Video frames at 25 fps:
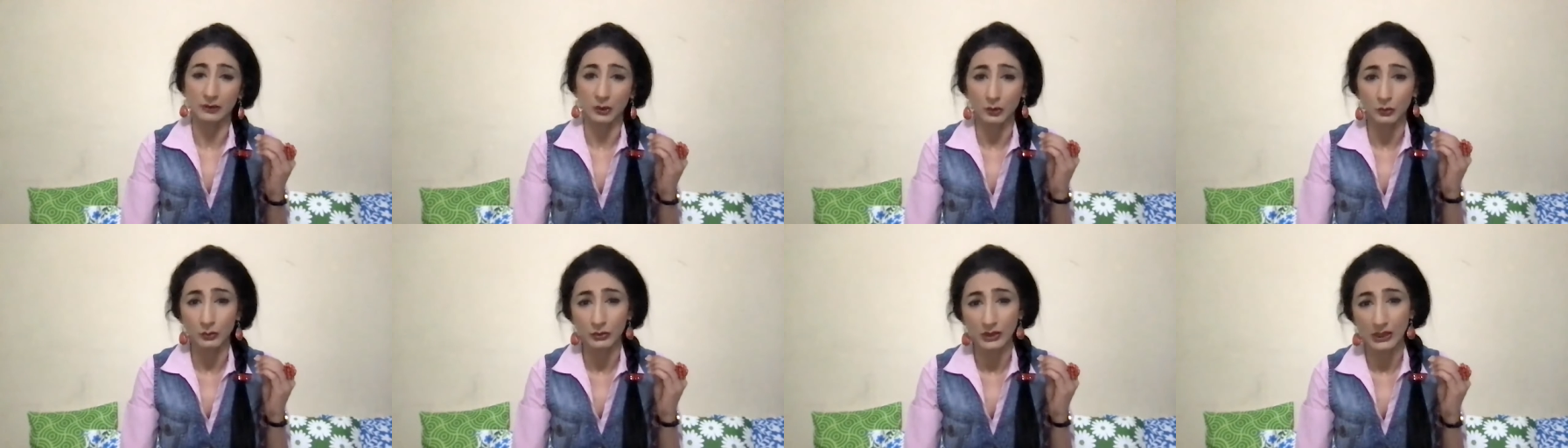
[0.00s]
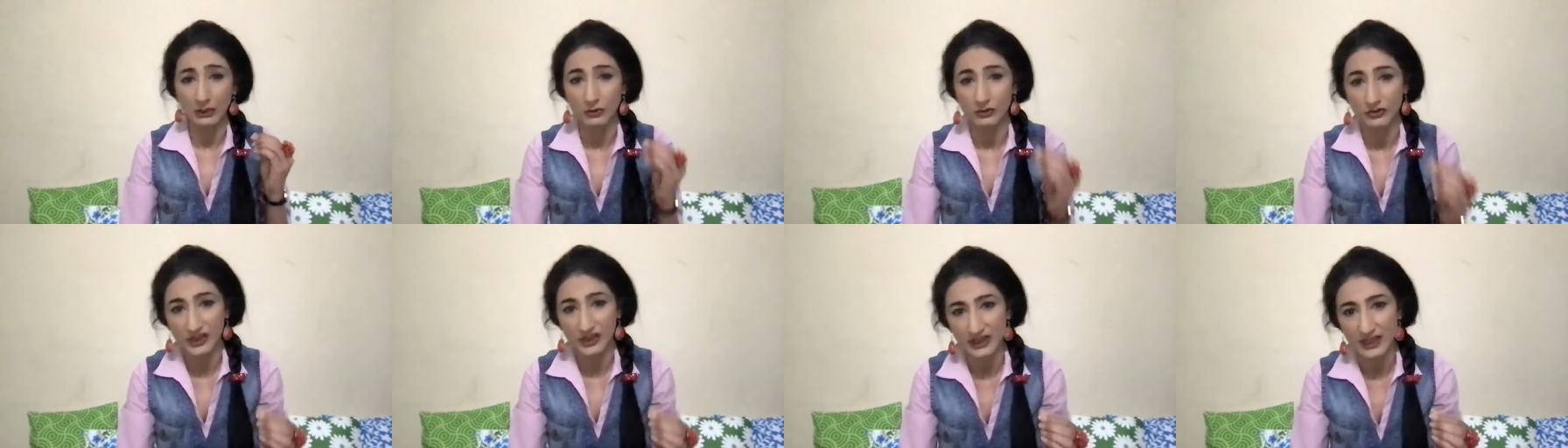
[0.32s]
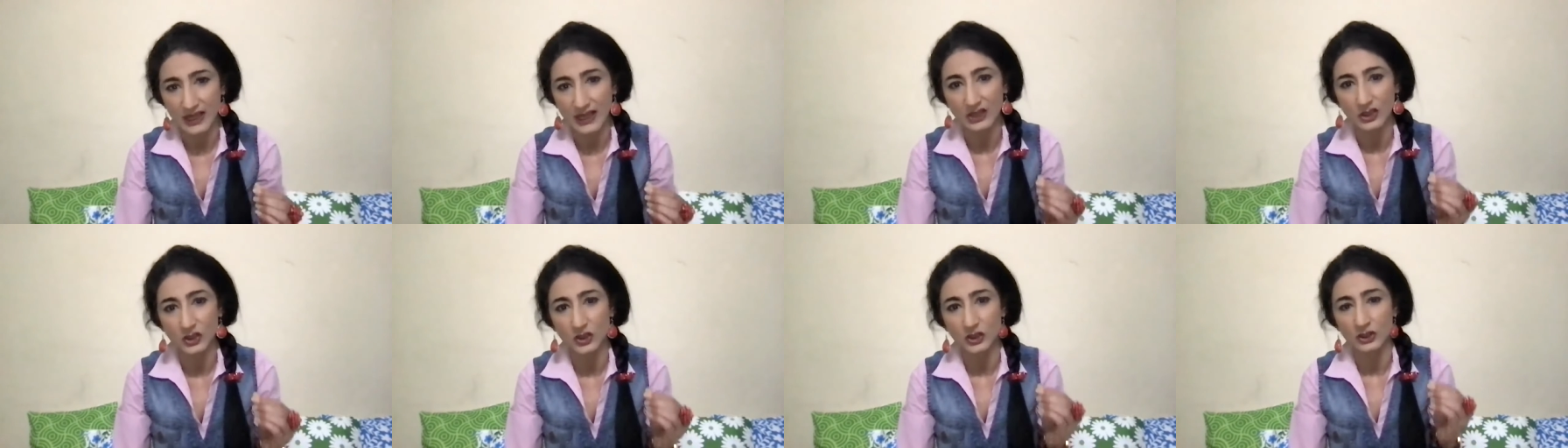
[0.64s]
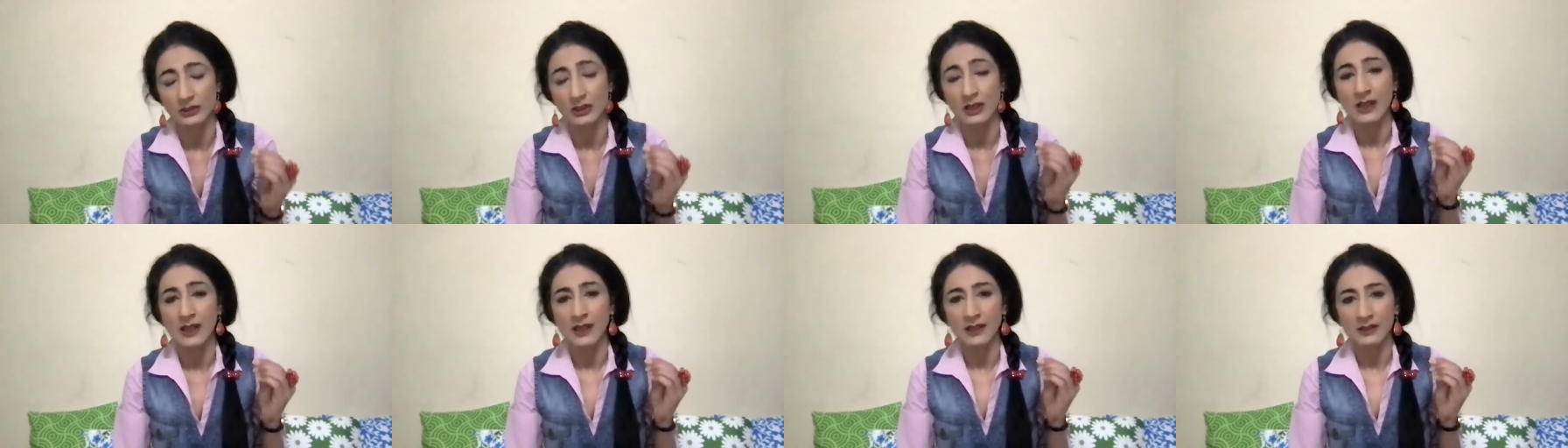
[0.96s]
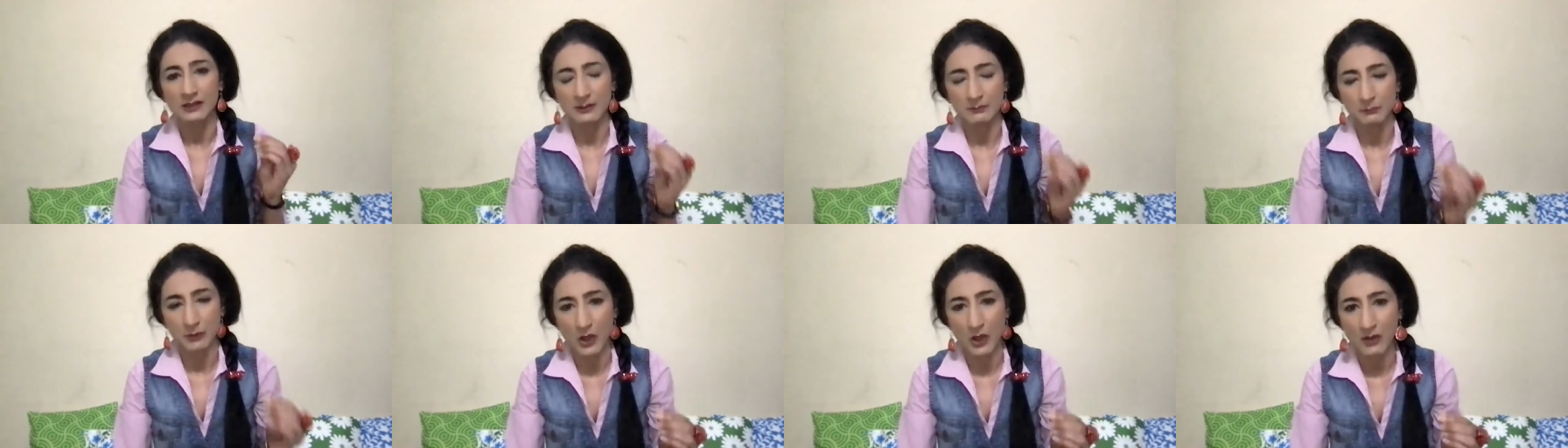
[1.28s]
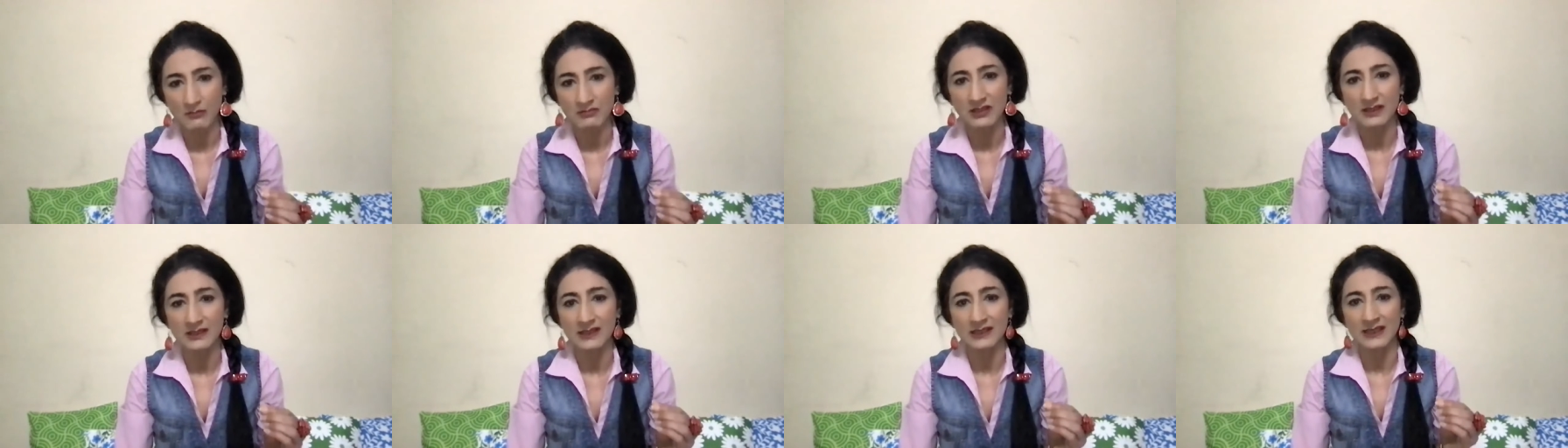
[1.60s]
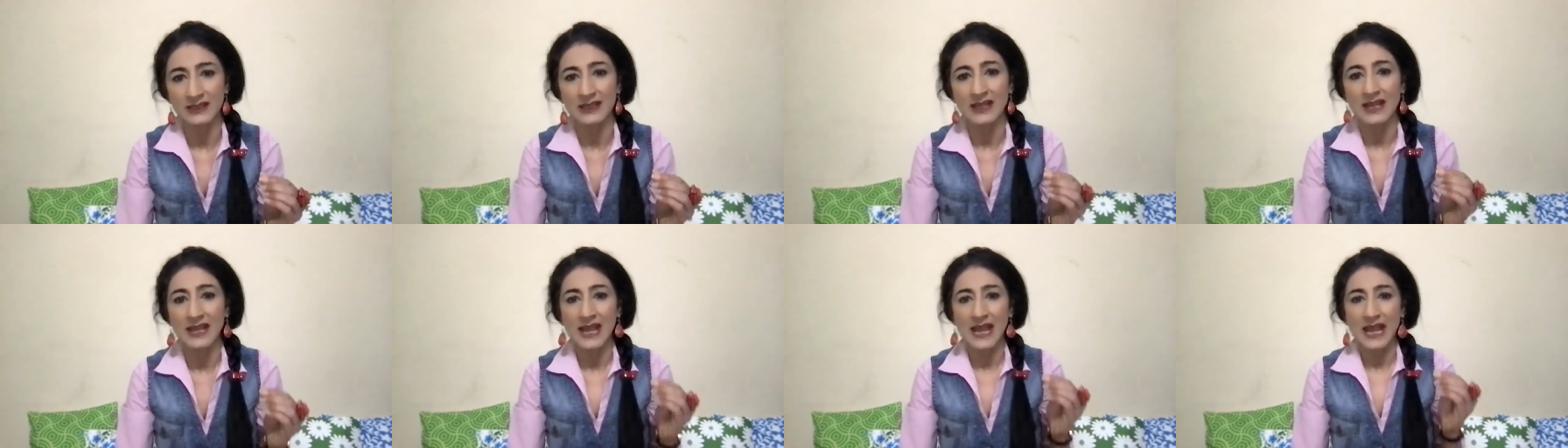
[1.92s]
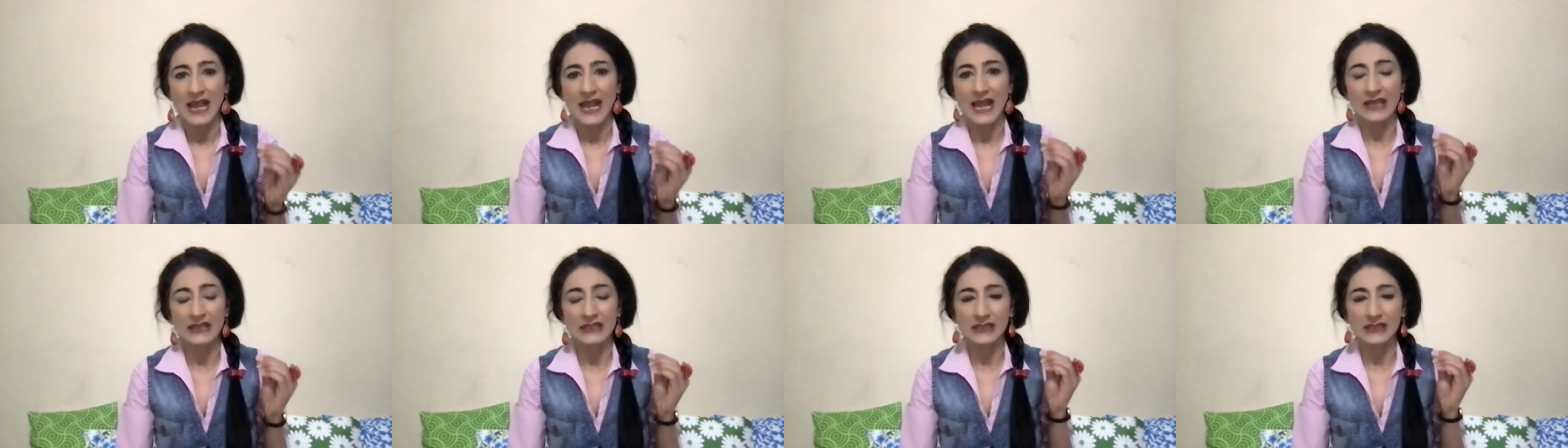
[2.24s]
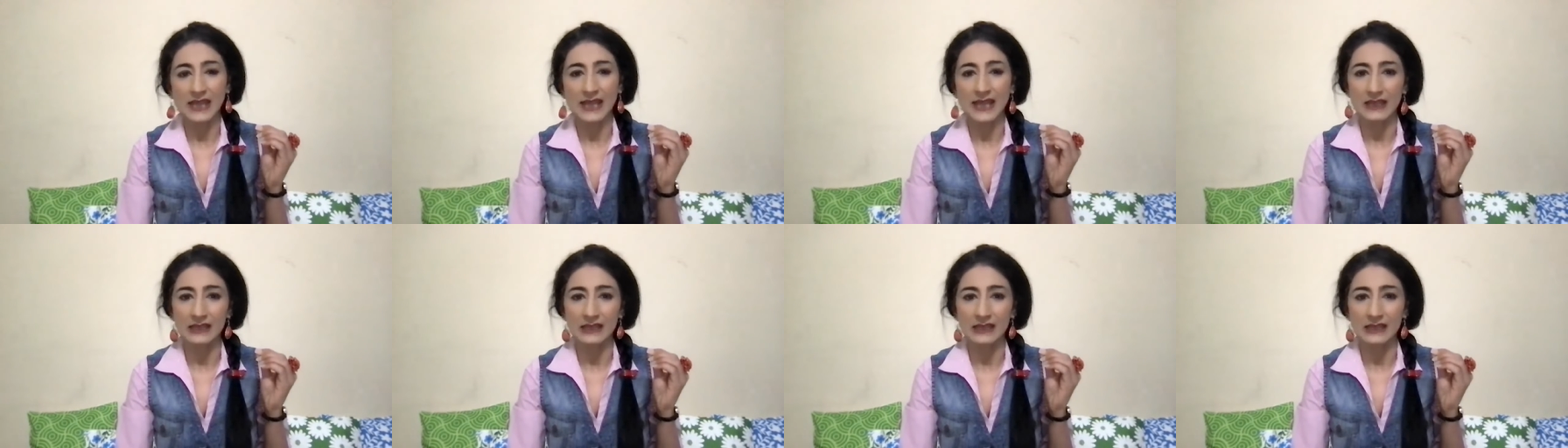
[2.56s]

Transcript: negotiation, diplomacy, and